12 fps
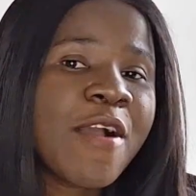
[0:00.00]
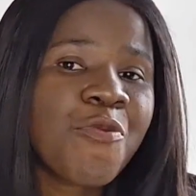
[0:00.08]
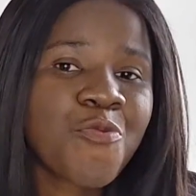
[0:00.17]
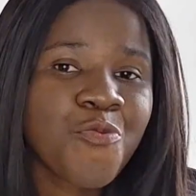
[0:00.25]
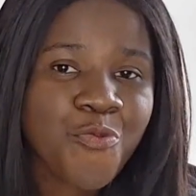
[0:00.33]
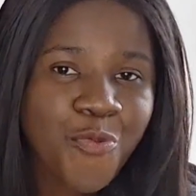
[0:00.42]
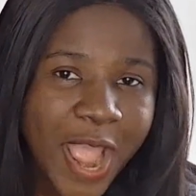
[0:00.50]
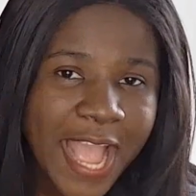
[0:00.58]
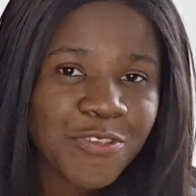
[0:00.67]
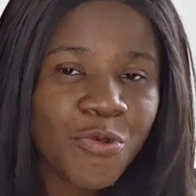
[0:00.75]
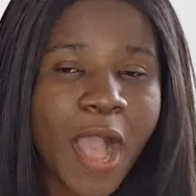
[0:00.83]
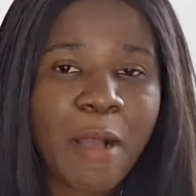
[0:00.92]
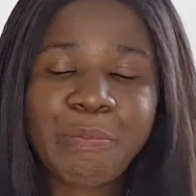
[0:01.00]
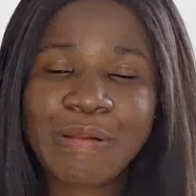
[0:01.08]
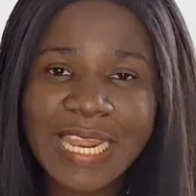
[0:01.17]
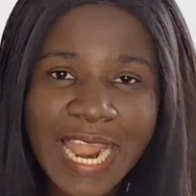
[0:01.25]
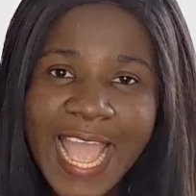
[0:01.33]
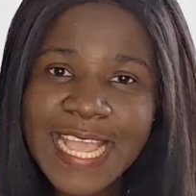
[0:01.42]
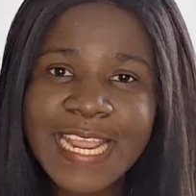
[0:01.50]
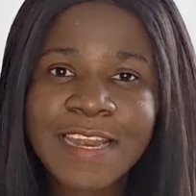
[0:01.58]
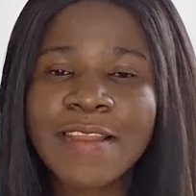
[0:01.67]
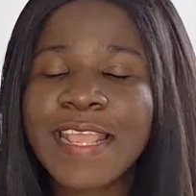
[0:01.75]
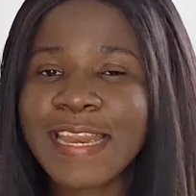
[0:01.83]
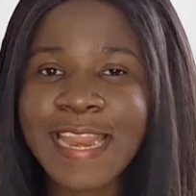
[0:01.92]
Where you are applying
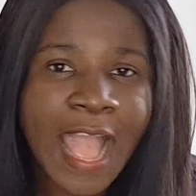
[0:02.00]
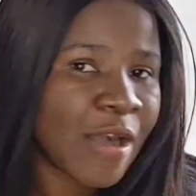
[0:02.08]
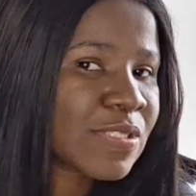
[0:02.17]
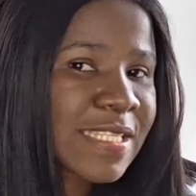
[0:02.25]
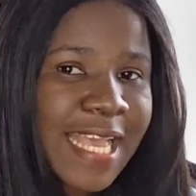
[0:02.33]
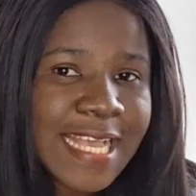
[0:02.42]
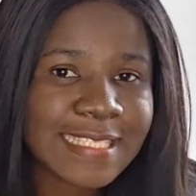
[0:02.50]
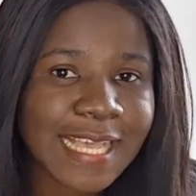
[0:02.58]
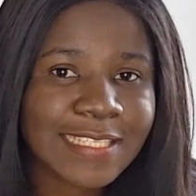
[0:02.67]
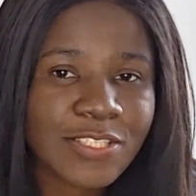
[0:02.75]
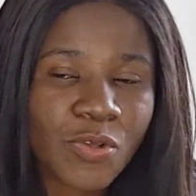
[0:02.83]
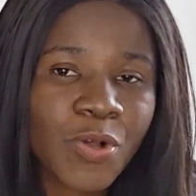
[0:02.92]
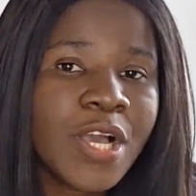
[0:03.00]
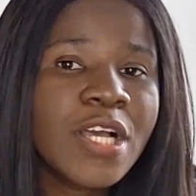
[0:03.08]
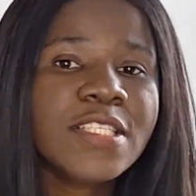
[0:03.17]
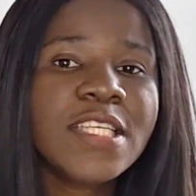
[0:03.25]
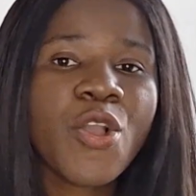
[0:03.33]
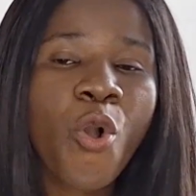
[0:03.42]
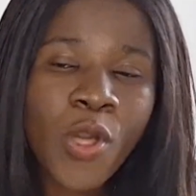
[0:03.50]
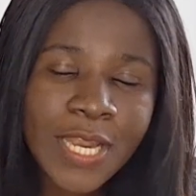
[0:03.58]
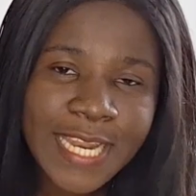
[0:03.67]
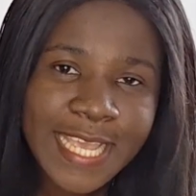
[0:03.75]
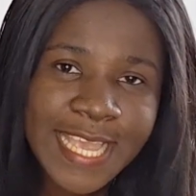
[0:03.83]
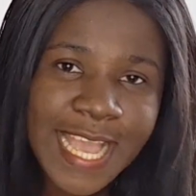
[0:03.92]
in healthcare sector, the
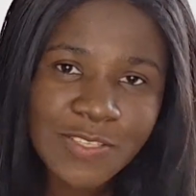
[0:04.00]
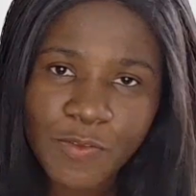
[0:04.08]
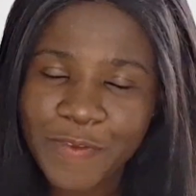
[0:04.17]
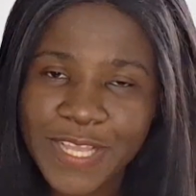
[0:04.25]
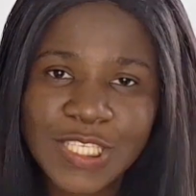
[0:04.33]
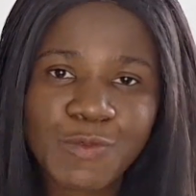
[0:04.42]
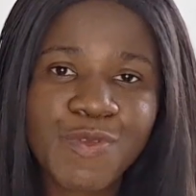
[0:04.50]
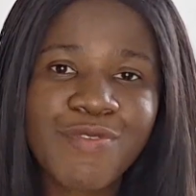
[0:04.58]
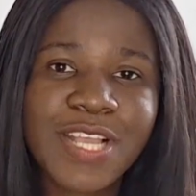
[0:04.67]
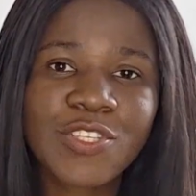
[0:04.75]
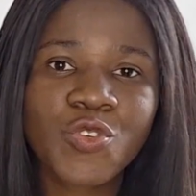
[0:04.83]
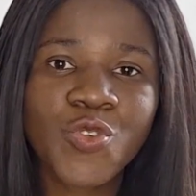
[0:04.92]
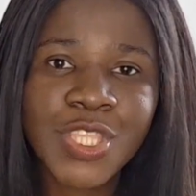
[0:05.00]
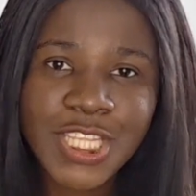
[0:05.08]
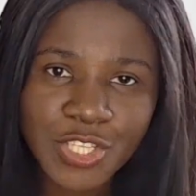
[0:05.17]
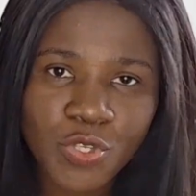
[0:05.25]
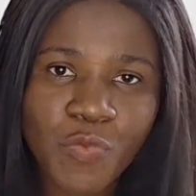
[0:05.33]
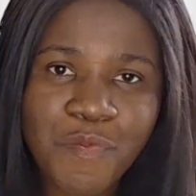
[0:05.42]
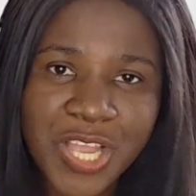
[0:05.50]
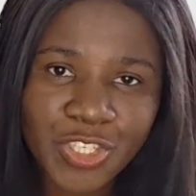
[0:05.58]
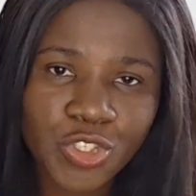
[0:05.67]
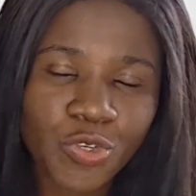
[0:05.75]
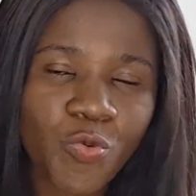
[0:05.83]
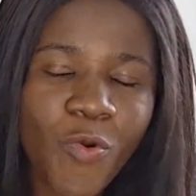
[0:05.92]
only years of experience you need to
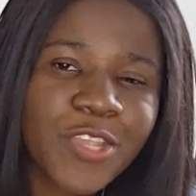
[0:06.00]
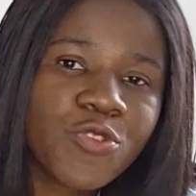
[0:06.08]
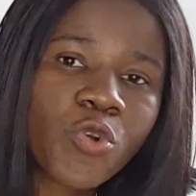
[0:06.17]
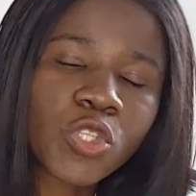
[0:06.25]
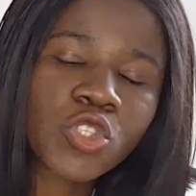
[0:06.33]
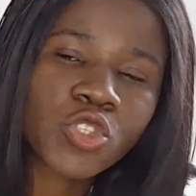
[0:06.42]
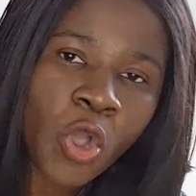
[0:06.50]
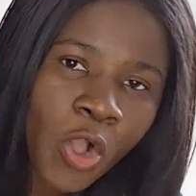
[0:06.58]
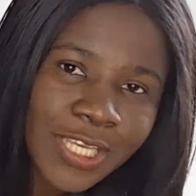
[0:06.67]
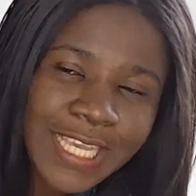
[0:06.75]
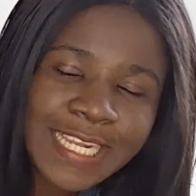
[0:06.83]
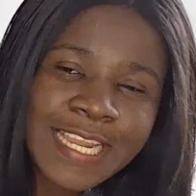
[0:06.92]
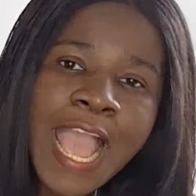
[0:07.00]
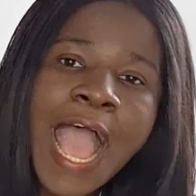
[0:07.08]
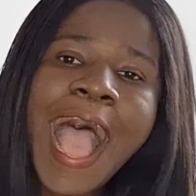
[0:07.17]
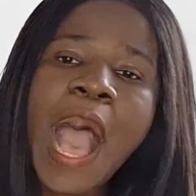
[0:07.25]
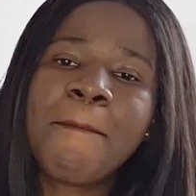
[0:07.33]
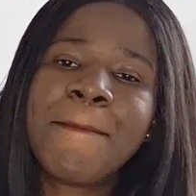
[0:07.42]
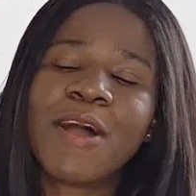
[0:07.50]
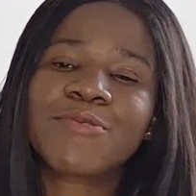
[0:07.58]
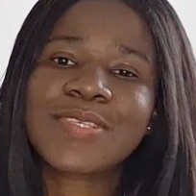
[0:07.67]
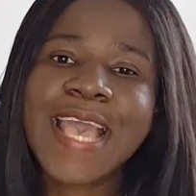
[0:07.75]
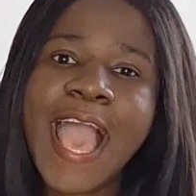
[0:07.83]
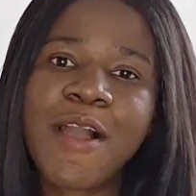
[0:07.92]
mention when you are talking about
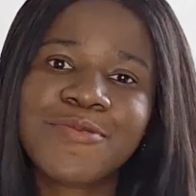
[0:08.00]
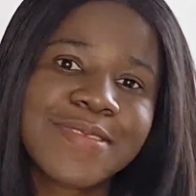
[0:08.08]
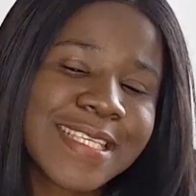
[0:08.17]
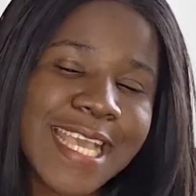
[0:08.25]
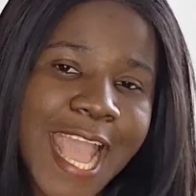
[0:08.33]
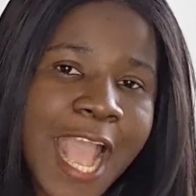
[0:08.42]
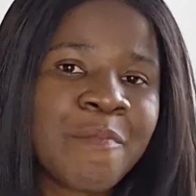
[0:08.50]
healthcare